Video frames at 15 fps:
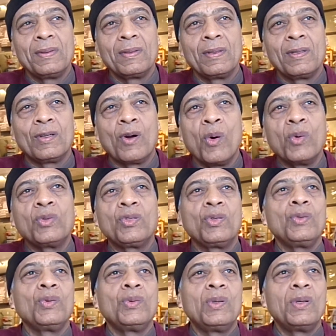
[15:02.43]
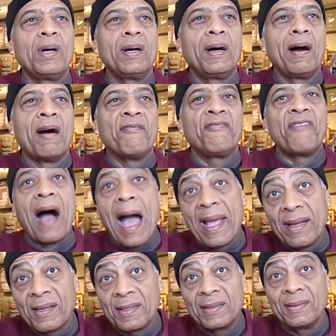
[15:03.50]
go to a
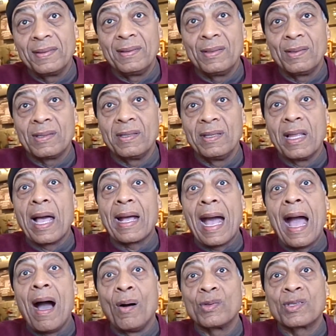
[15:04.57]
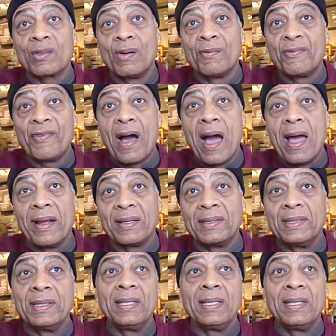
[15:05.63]
fire, you see like a house on fire.